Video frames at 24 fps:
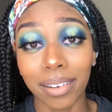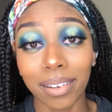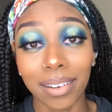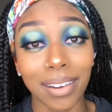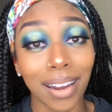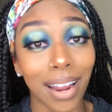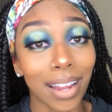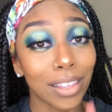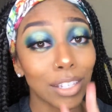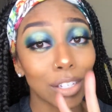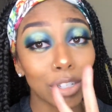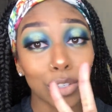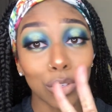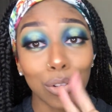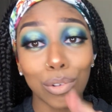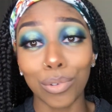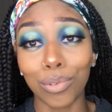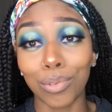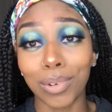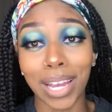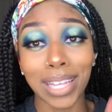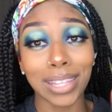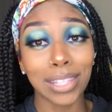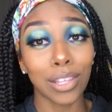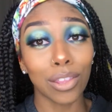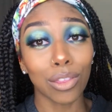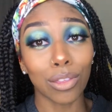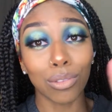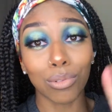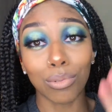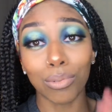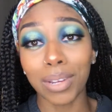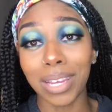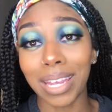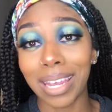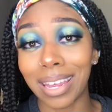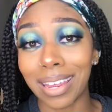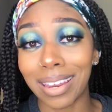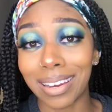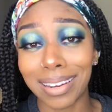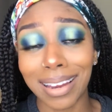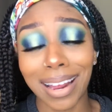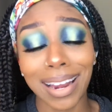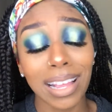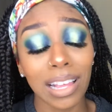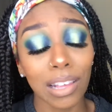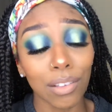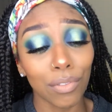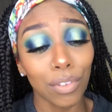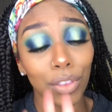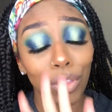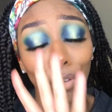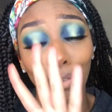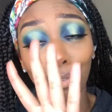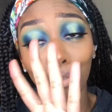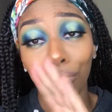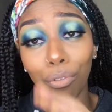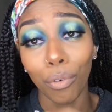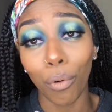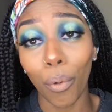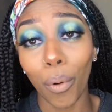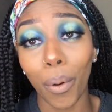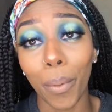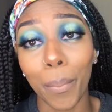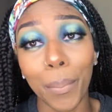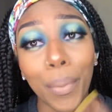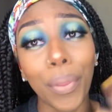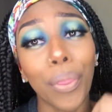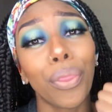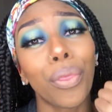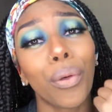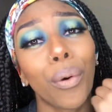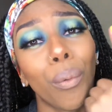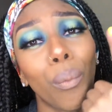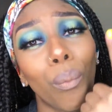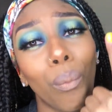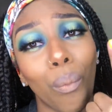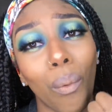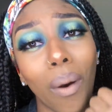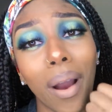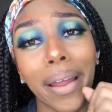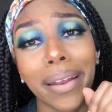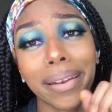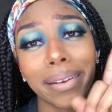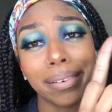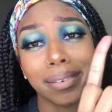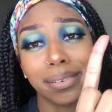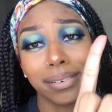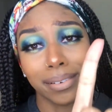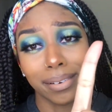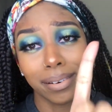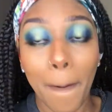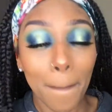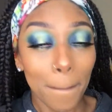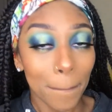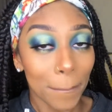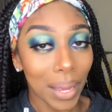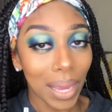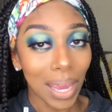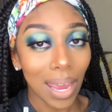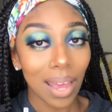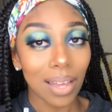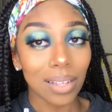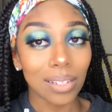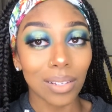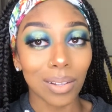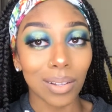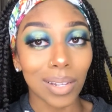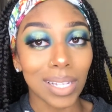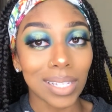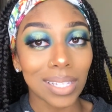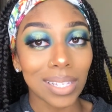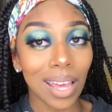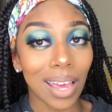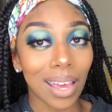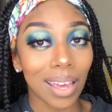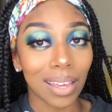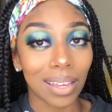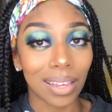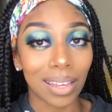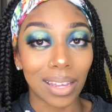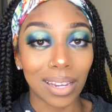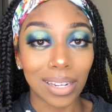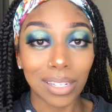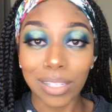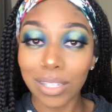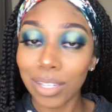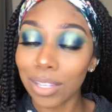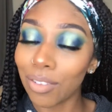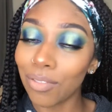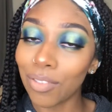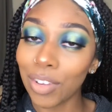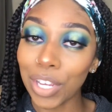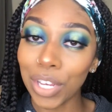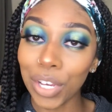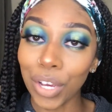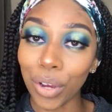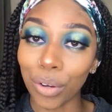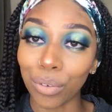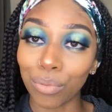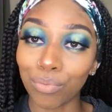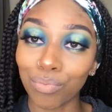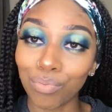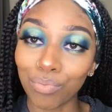Not the two, not the three, not even the four, but the one. But yeah, so let's get into the video.